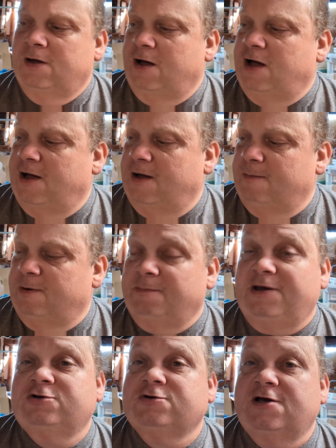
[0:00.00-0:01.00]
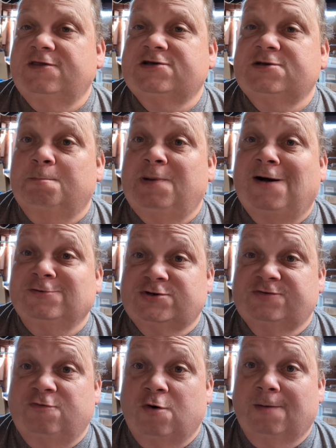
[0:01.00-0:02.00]
I may try this in pouch
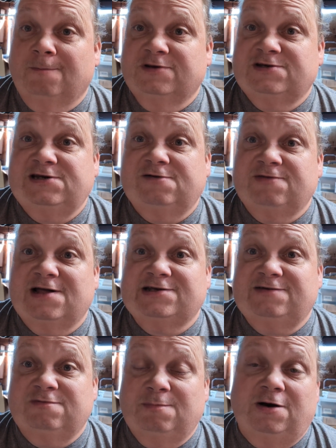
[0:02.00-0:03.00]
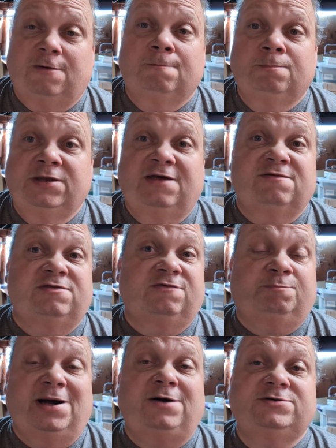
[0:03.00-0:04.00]
form and see if that's even better. If the
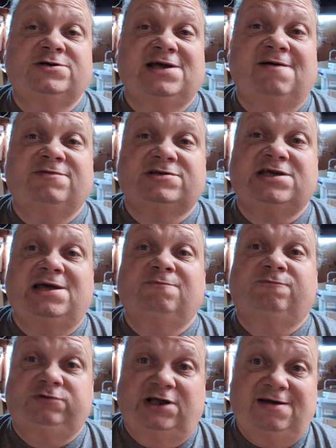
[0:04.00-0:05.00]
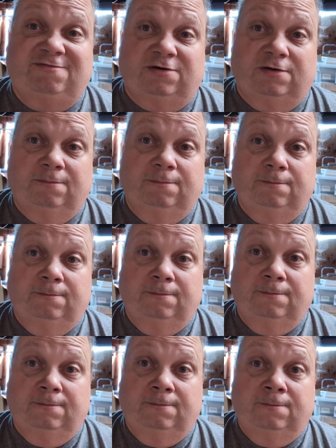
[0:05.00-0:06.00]
pouches have the same flavor,
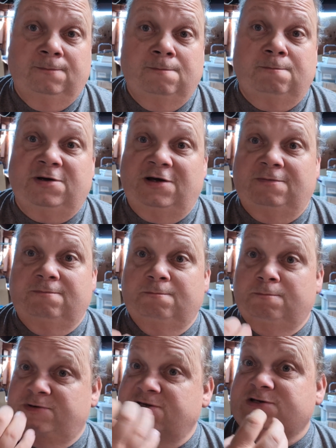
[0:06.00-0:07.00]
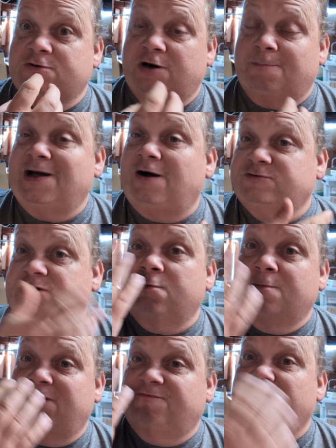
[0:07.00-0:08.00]
but since they're in a pouch, I
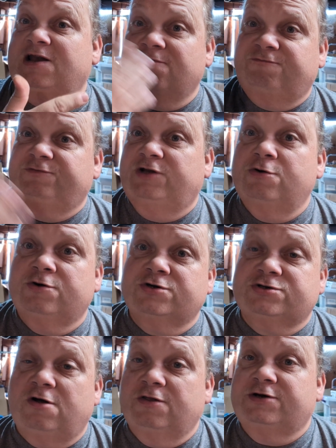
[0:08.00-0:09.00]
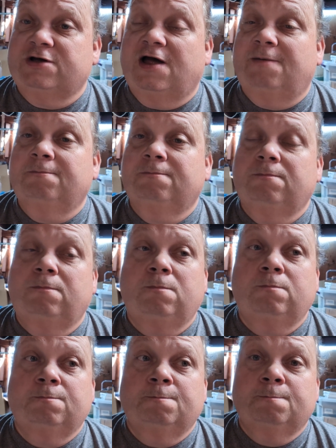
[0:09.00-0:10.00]
won't be fighting floaters all the time.
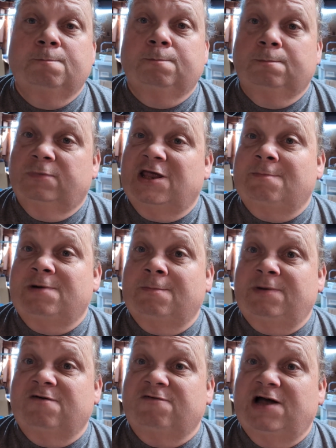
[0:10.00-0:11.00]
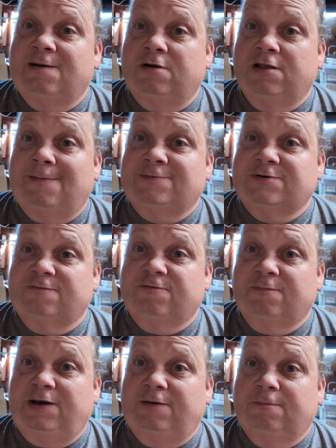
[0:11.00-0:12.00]
That might be a viable option for
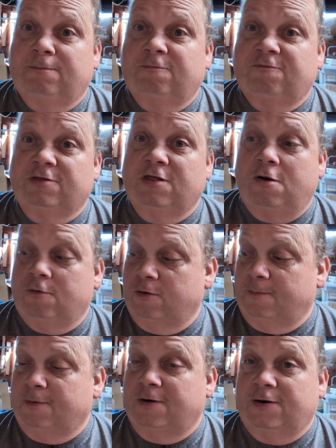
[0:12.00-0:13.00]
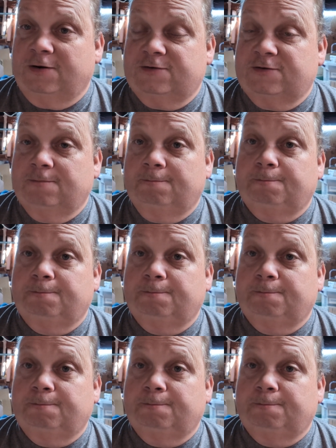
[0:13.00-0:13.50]
me for Longhorn products.